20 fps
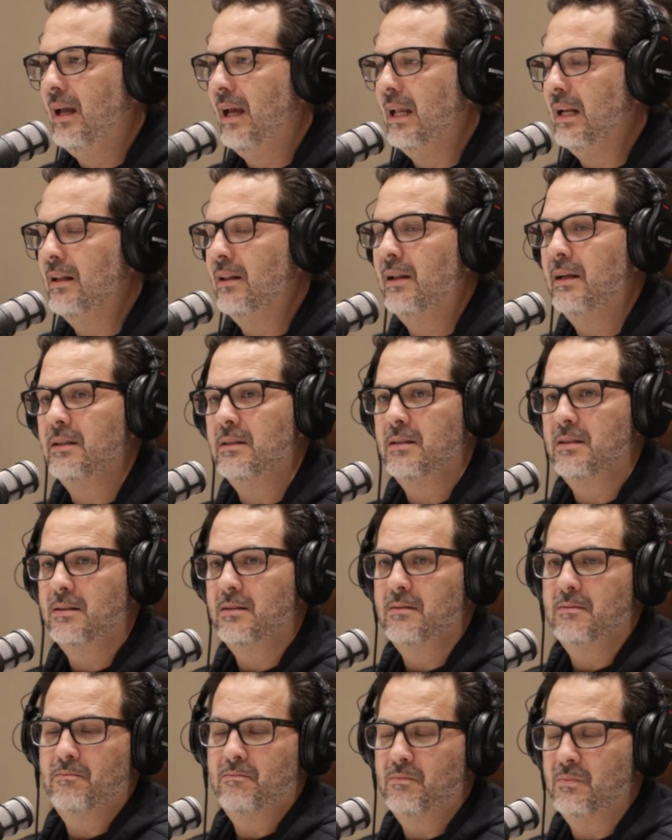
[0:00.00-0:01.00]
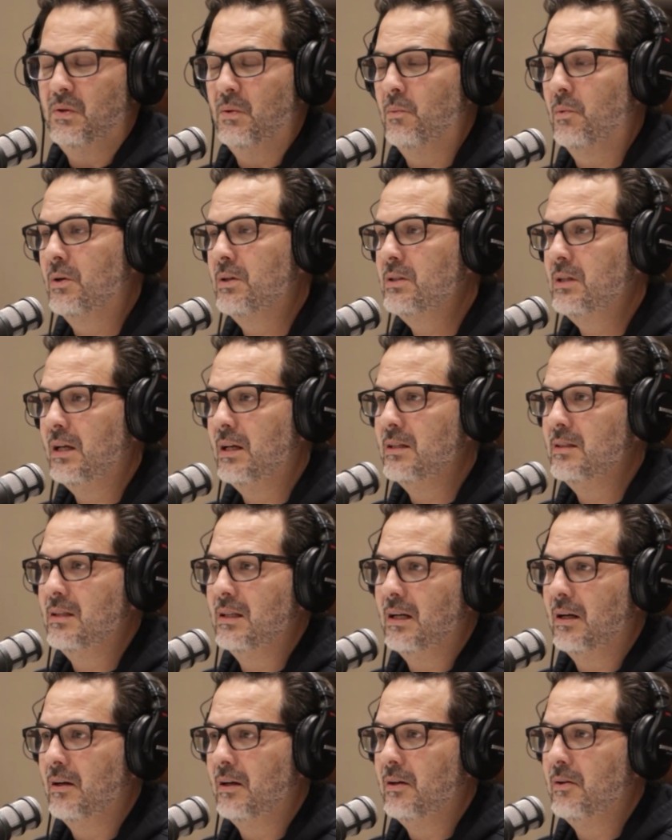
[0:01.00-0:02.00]
And the worst case
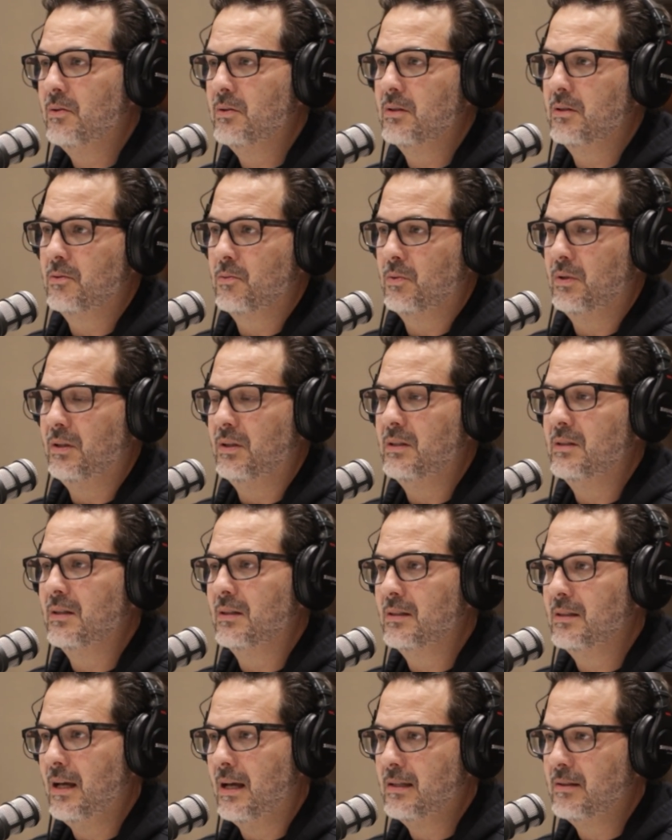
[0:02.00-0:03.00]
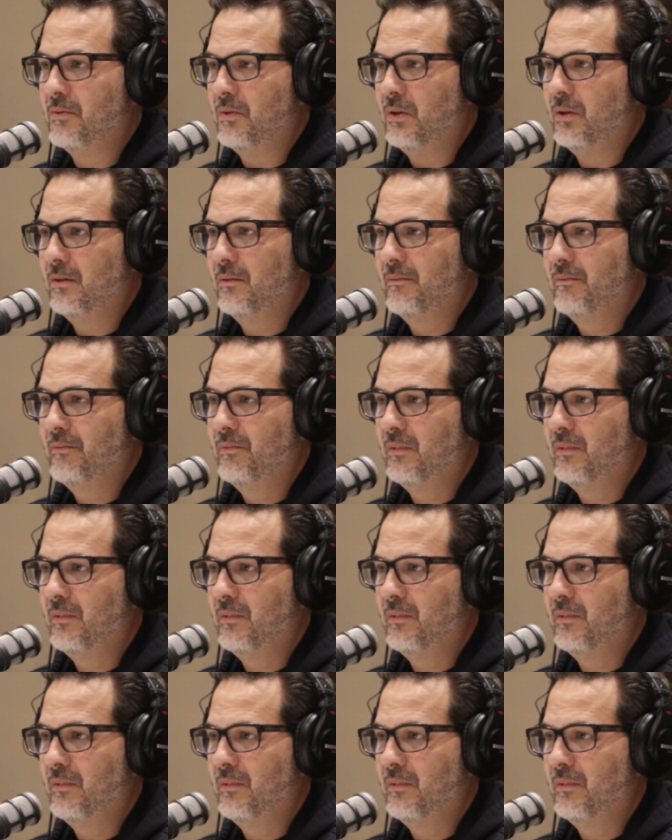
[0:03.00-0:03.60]
scenario is it's really successful.